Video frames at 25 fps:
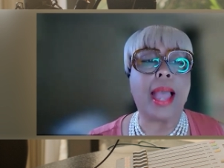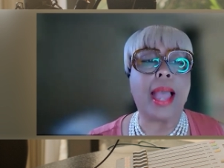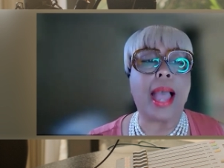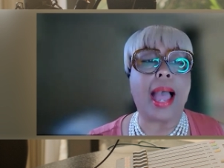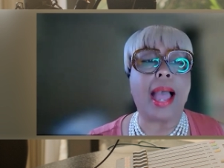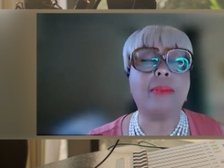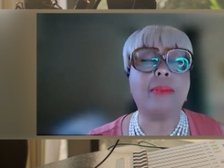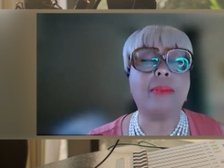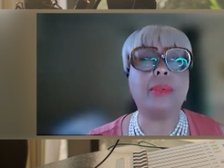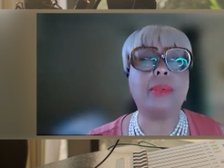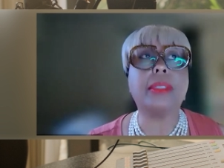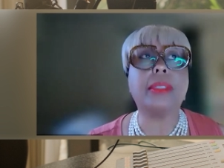
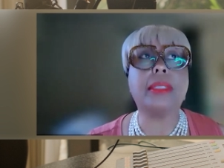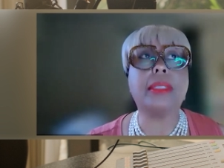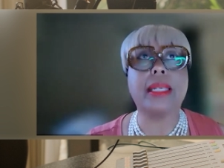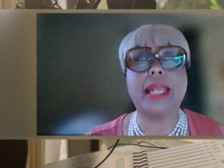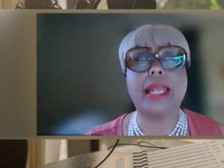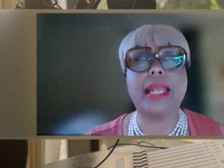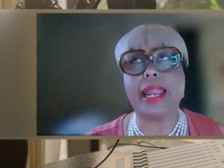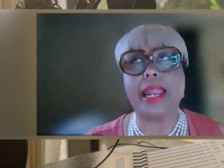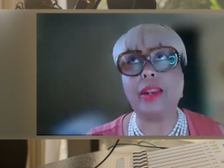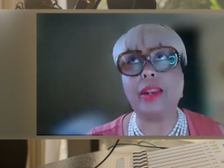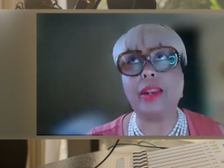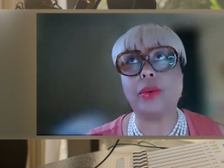I was
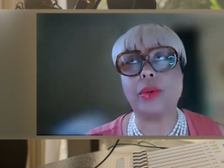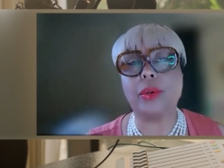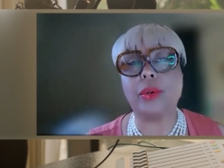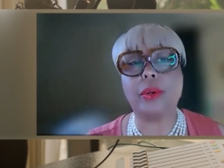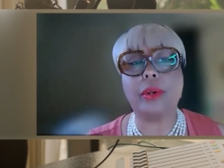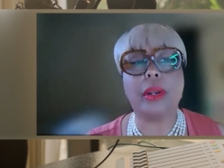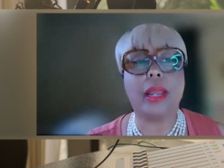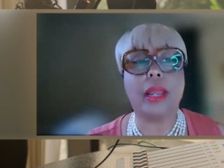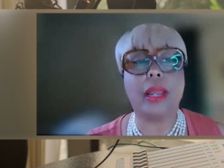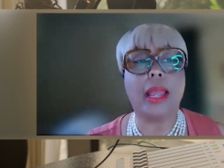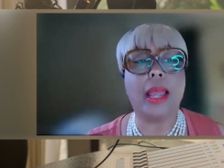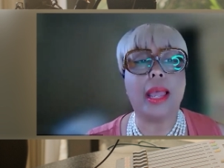
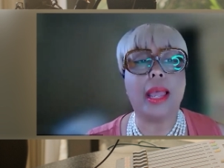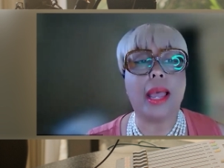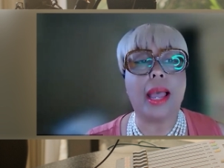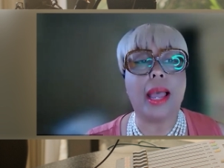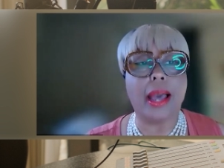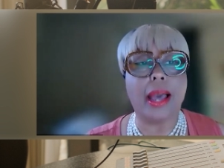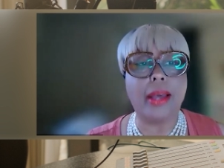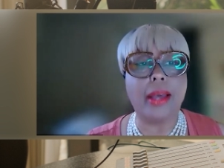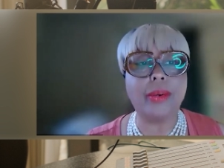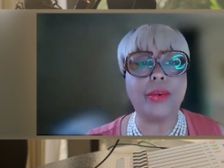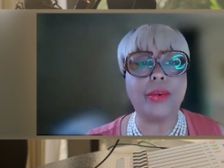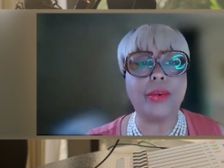later
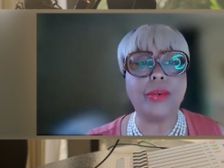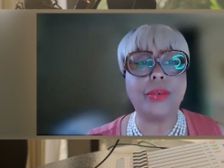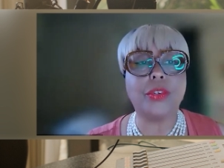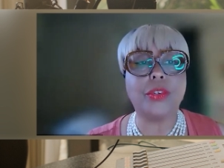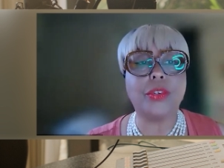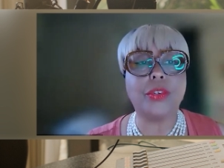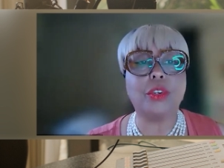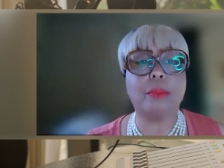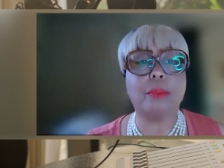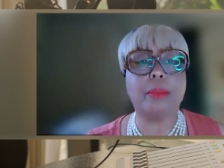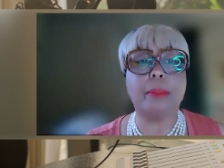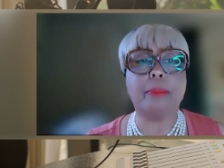honored
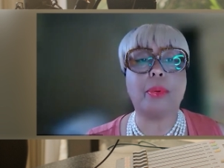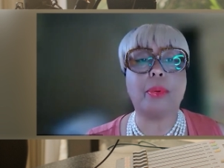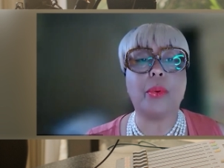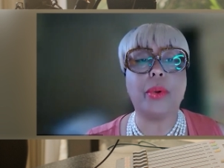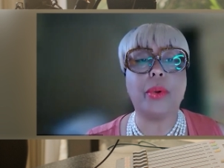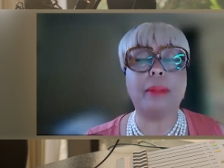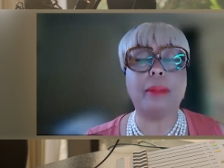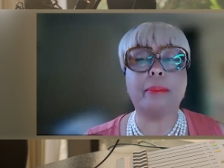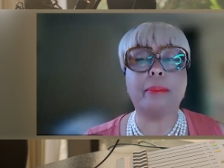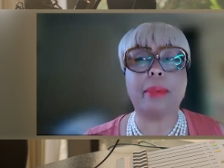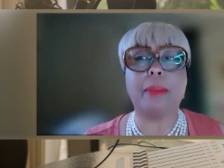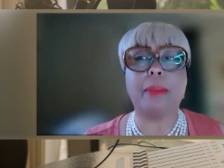to be
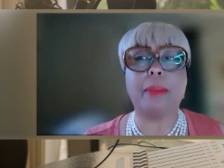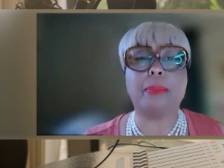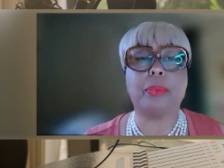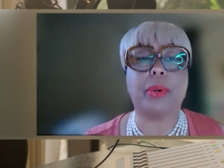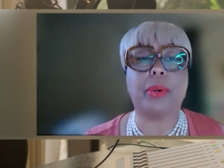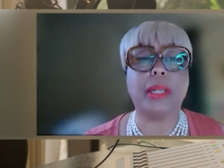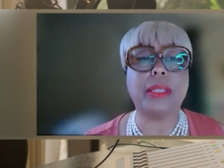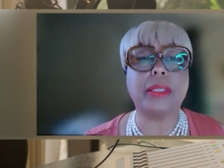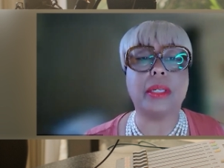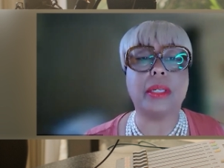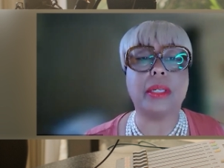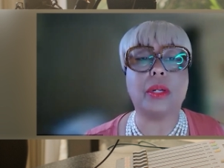appointed by
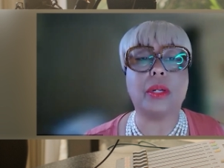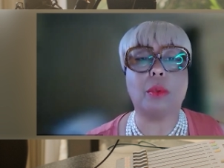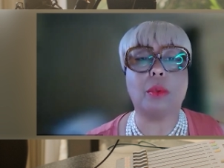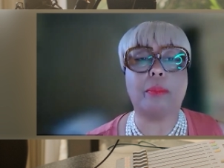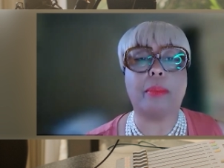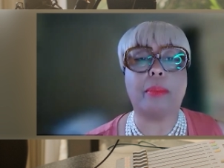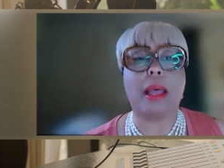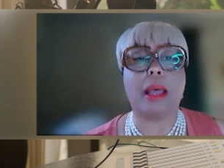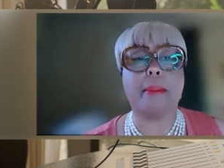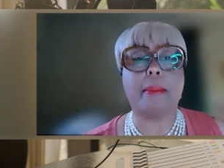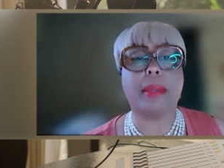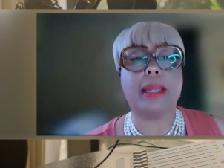President
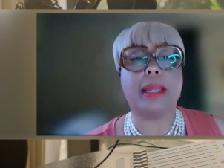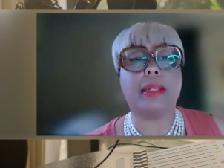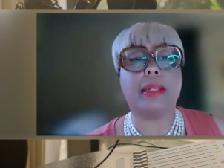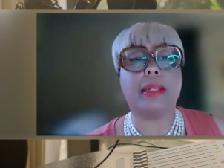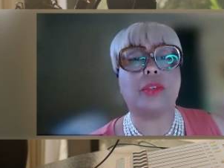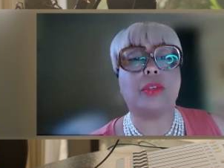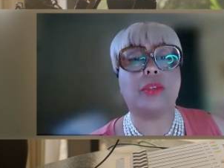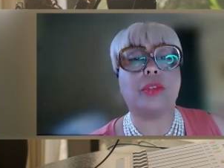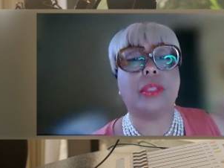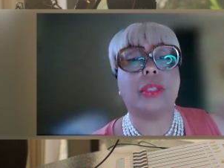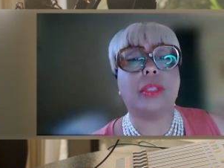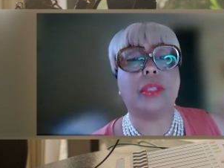Obama
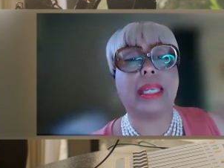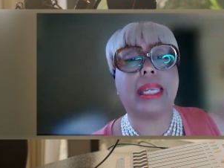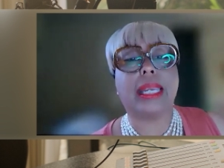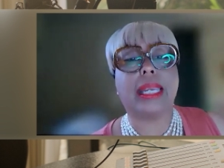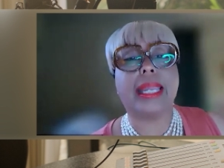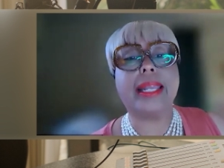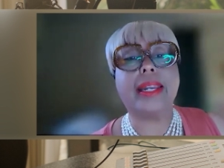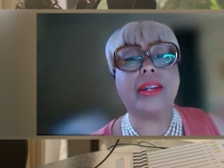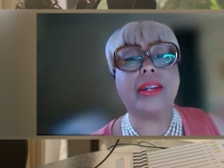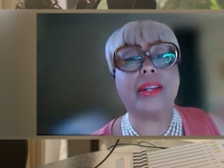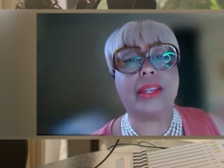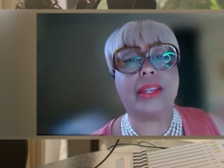to the
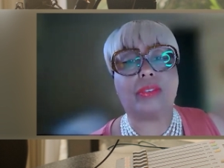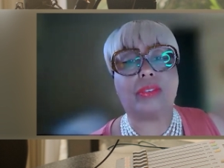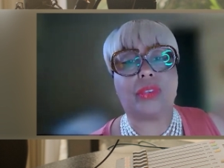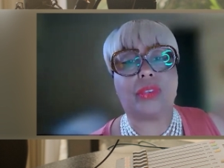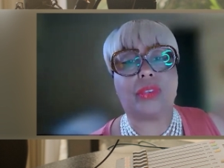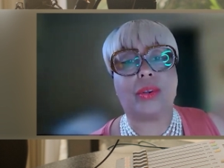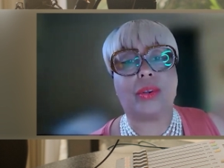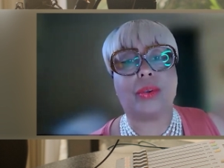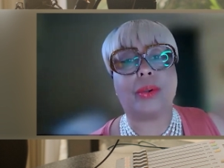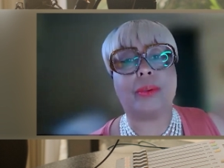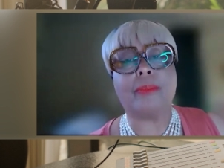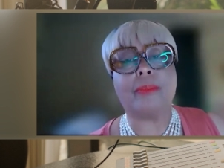Kennedy
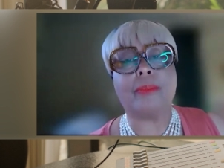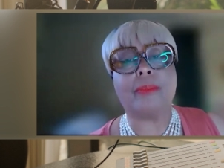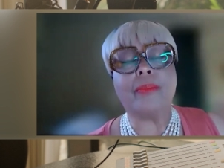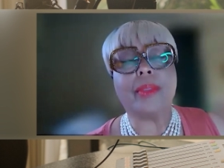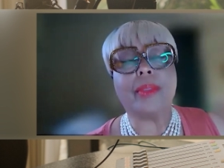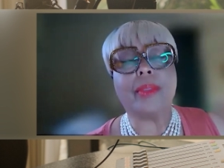Center,